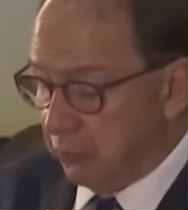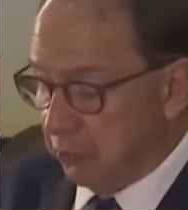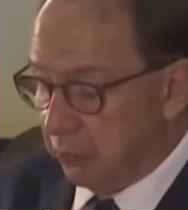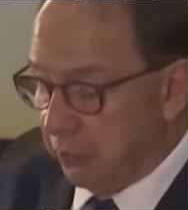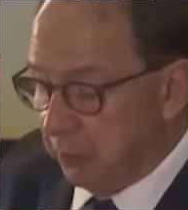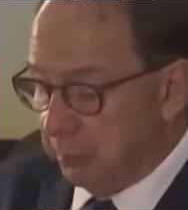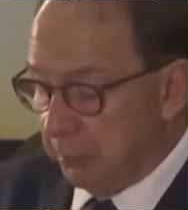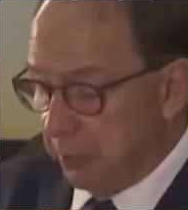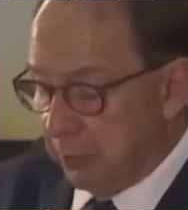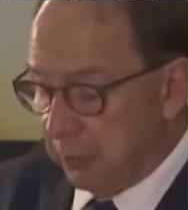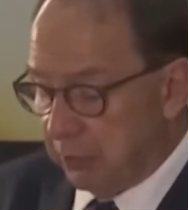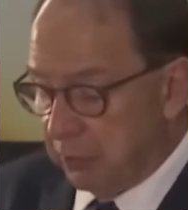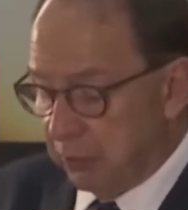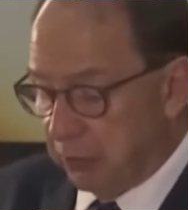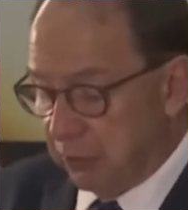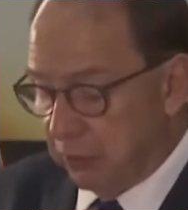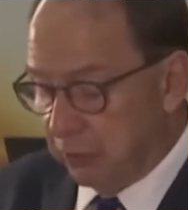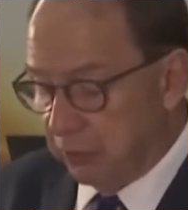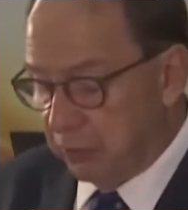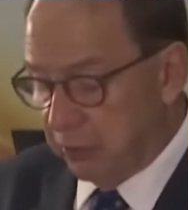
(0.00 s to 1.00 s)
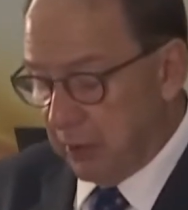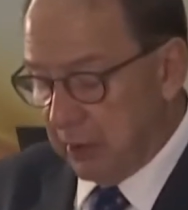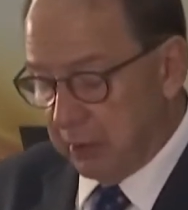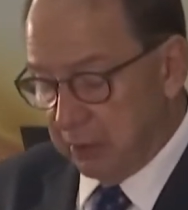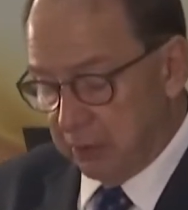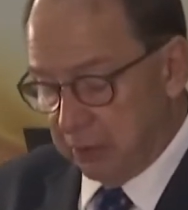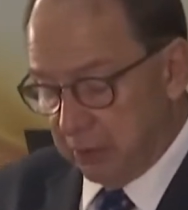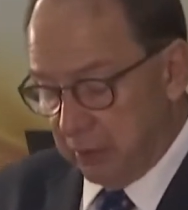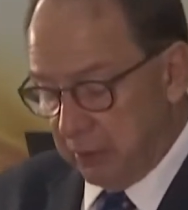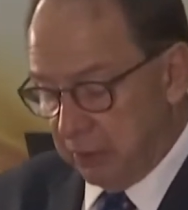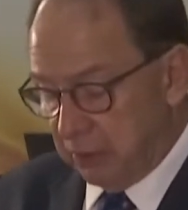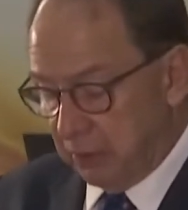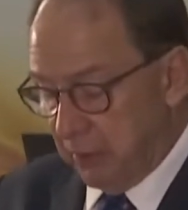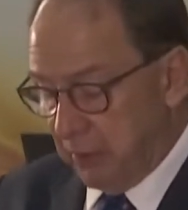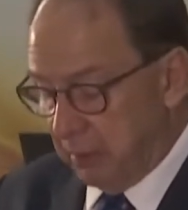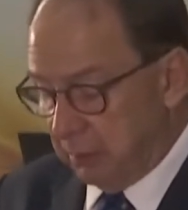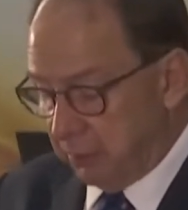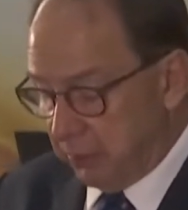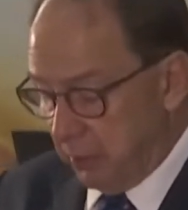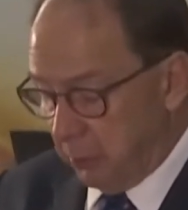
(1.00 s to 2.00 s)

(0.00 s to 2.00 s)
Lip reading: or the purchase and sale of 3 farms.